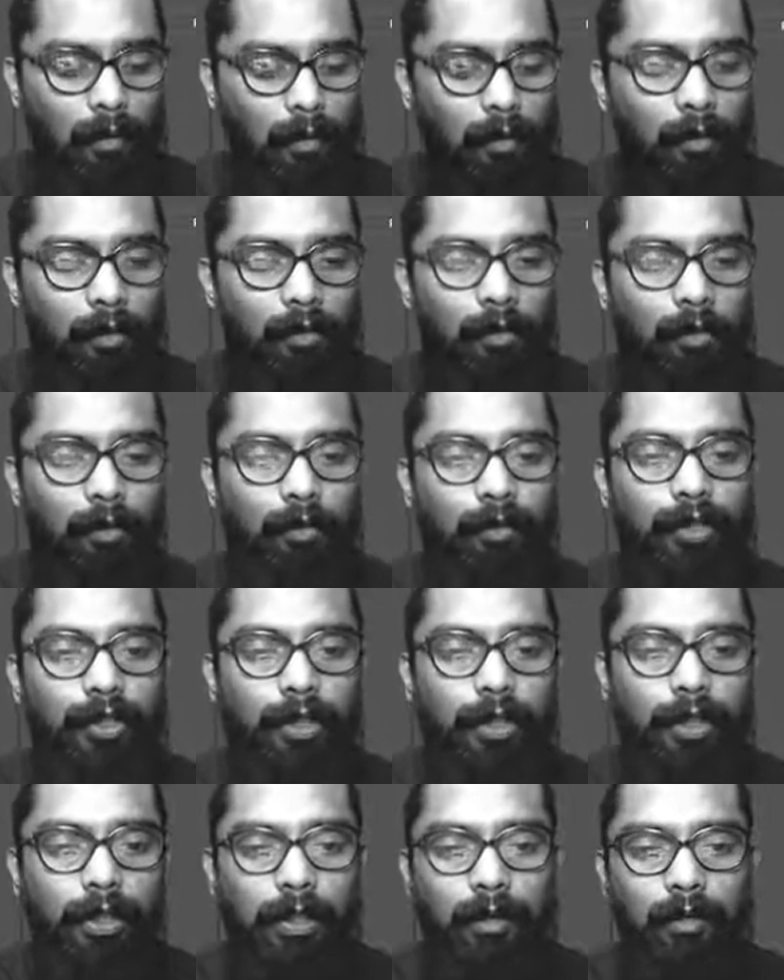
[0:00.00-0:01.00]
Control
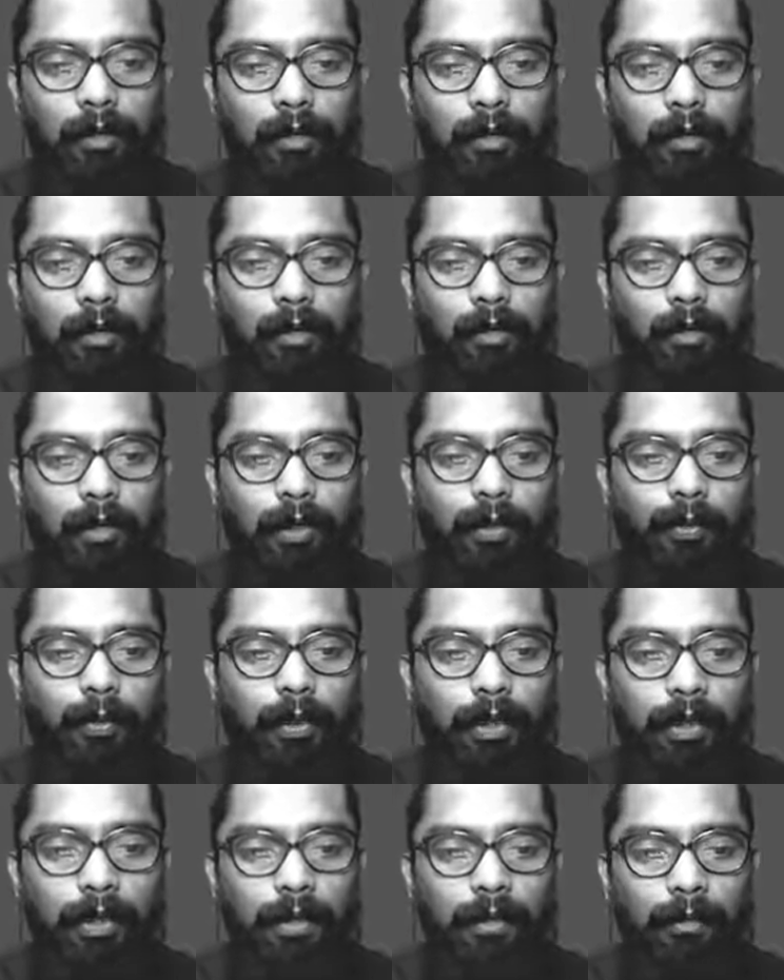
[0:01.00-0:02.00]
G. This one
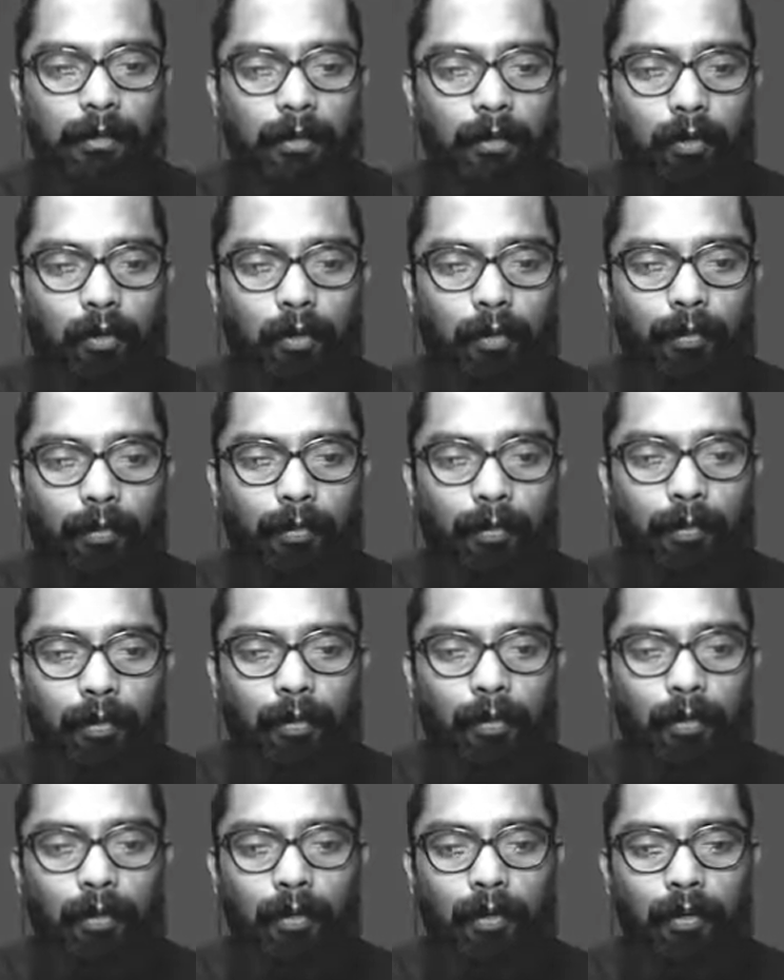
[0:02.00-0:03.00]
is in group,
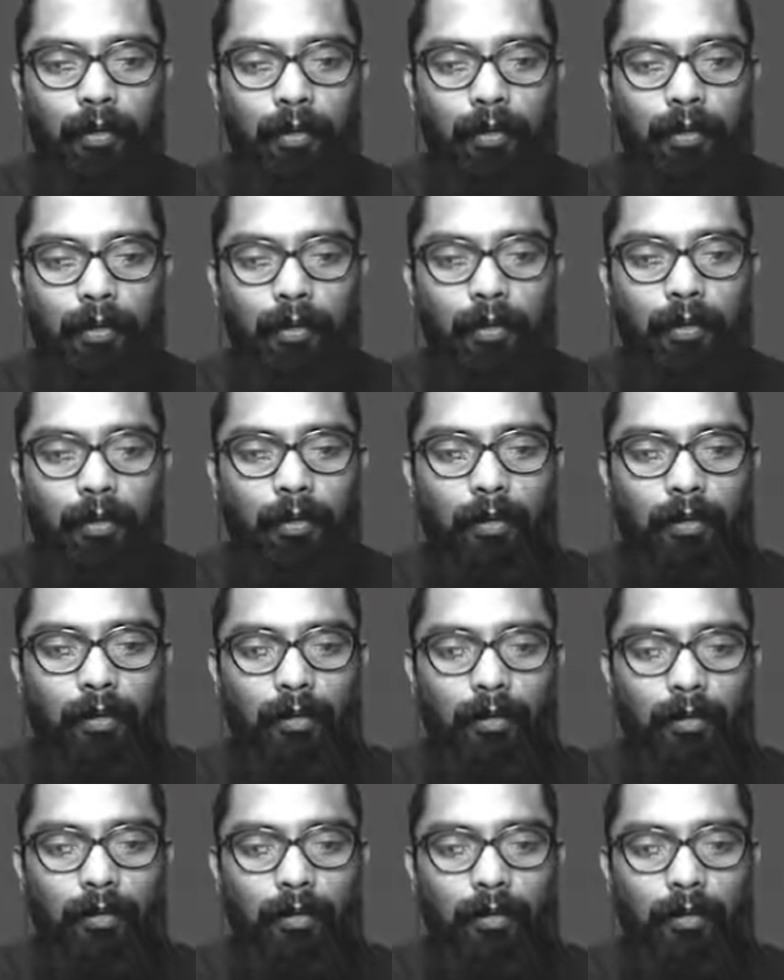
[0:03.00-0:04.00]

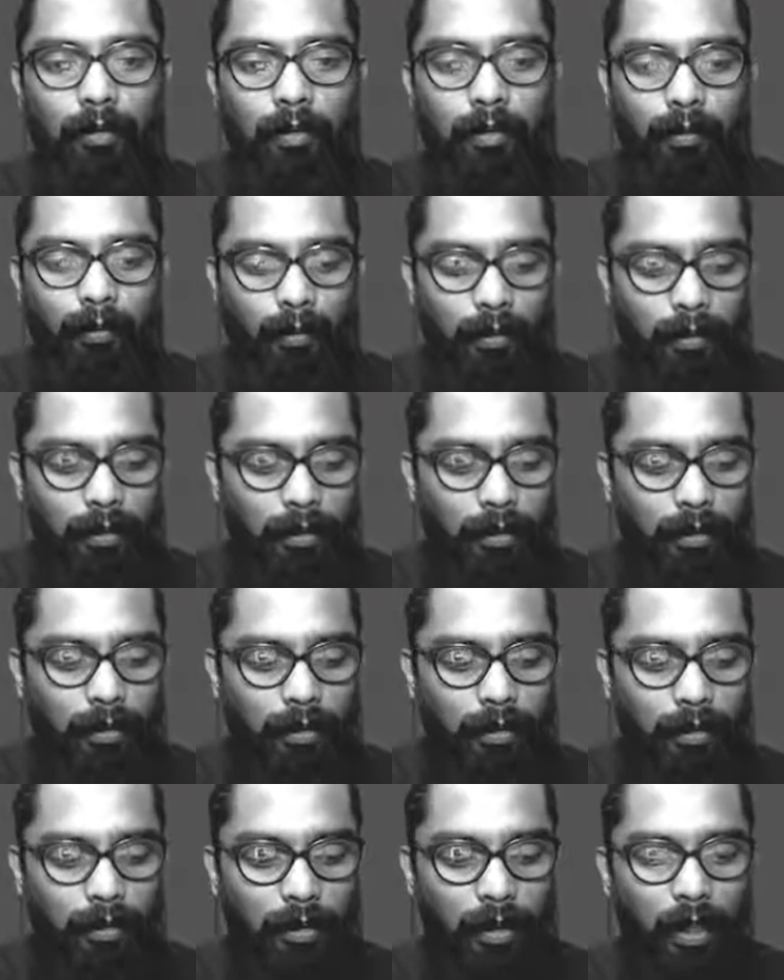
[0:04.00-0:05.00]
this one
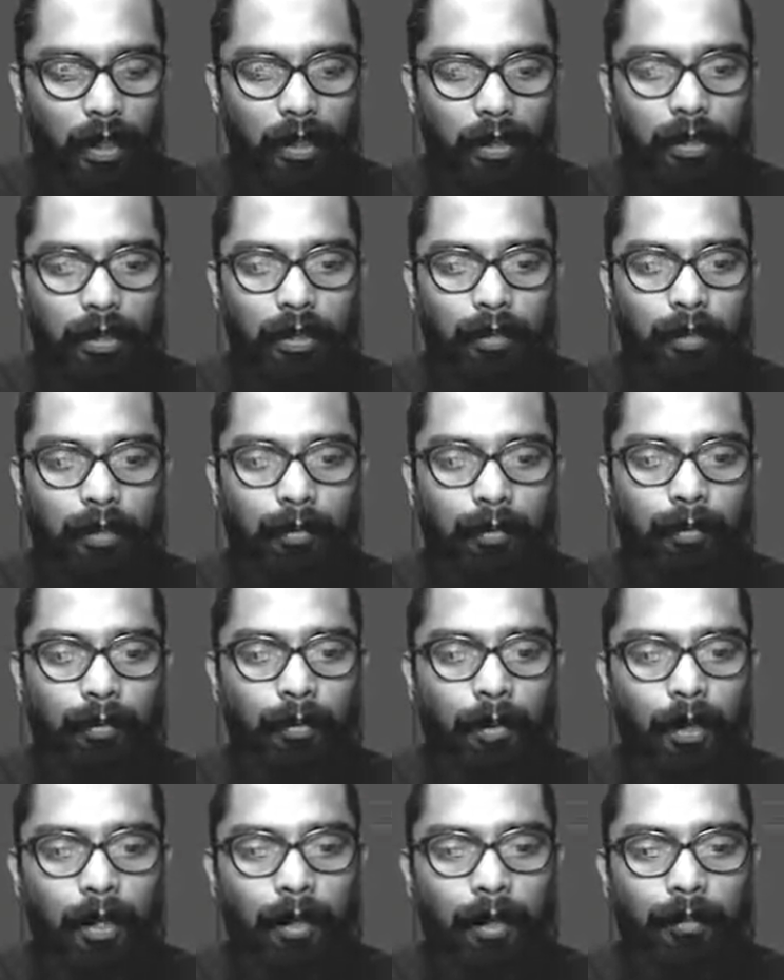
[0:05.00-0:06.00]
is in another group.
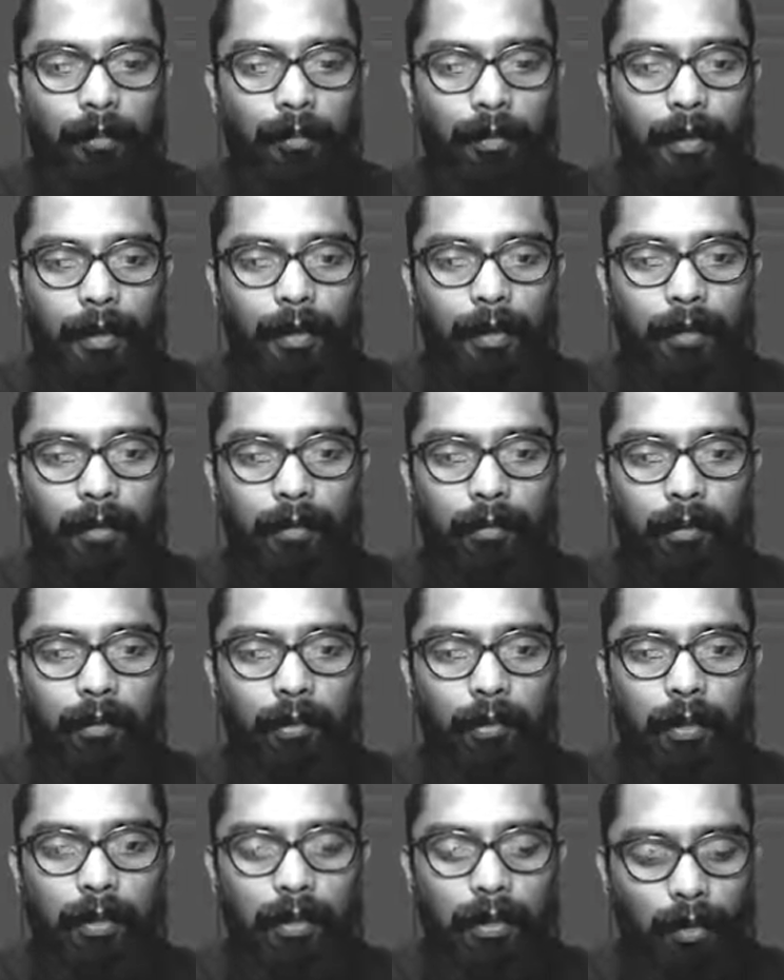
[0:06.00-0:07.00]
I make them
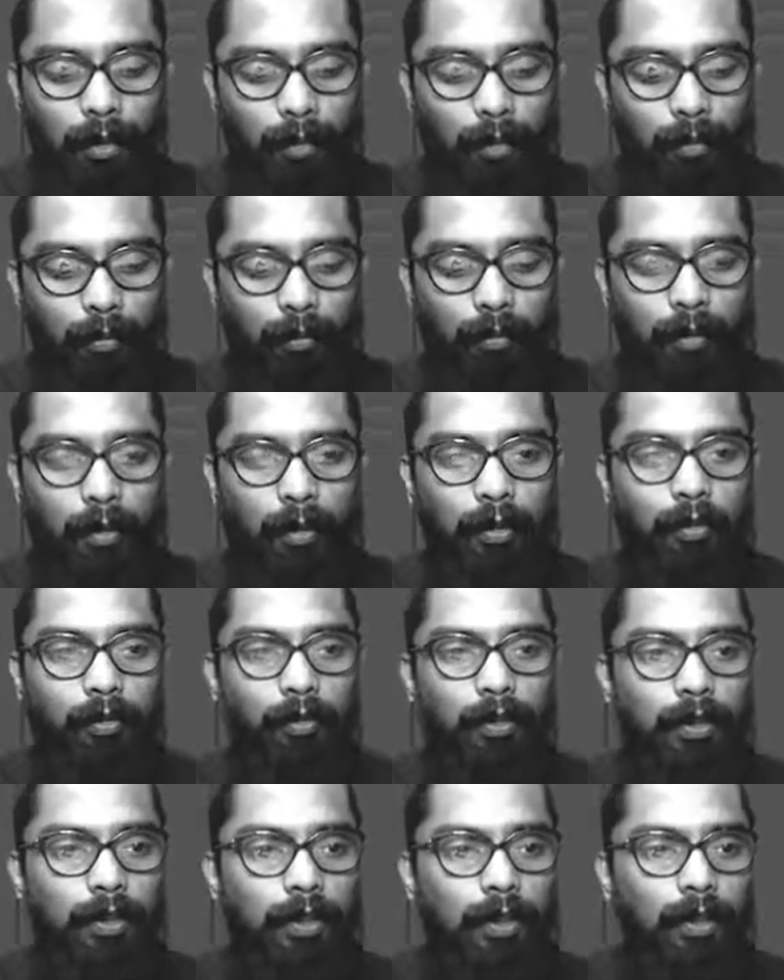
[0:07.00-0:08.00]
two as a group.
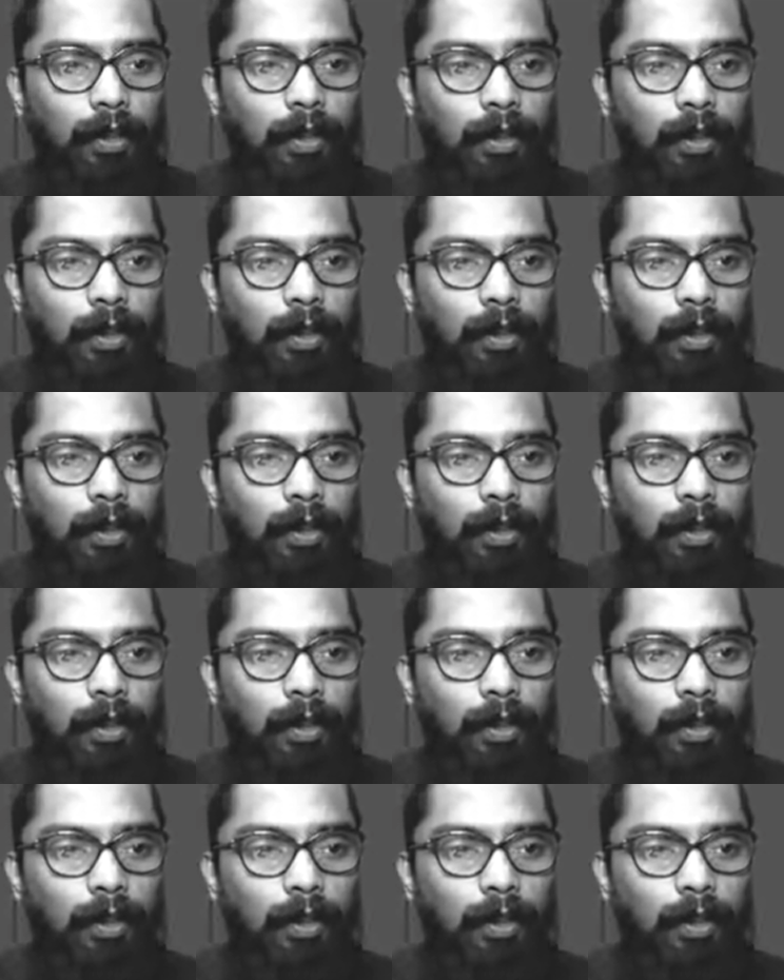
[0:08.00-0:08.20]
Control G.